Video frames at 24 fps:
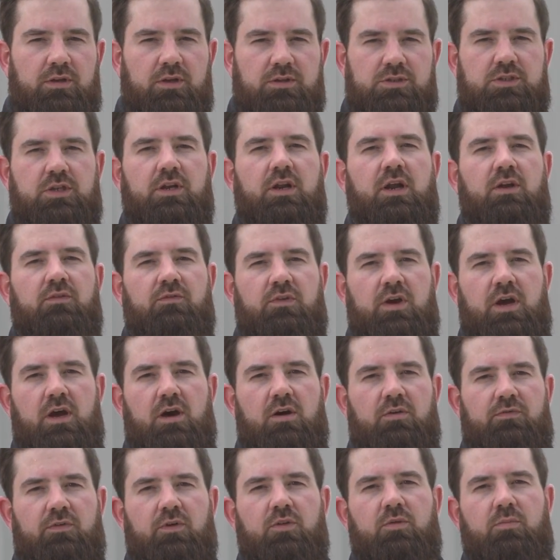disconnect
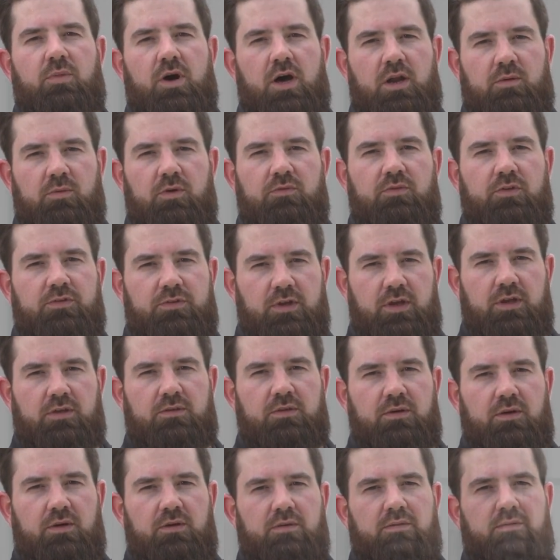valve on the bottom of the
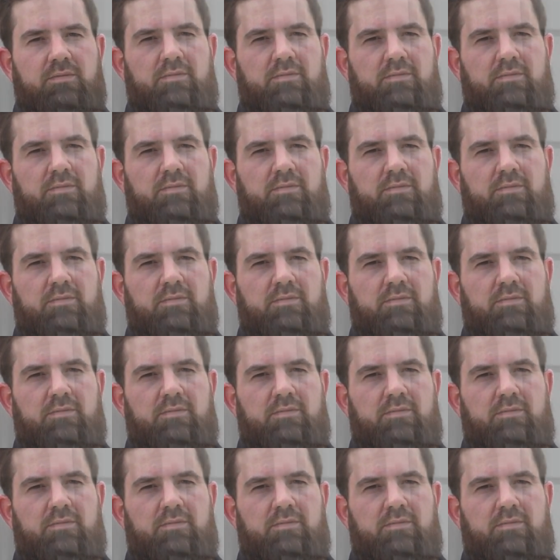tank there.